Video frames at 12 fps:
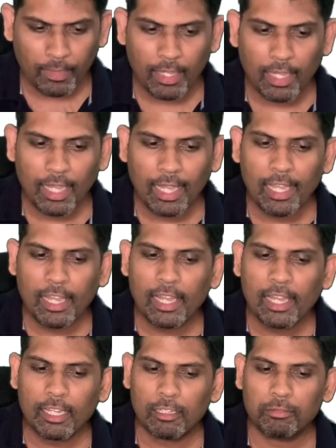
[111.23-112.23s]

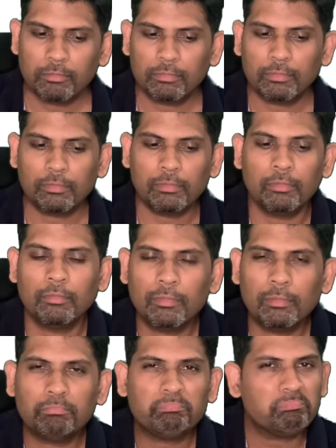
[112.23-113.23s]

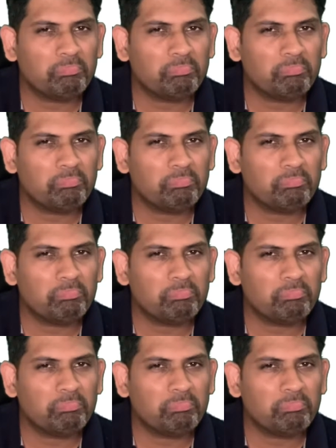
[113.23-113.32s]
No one is speaking in this clip.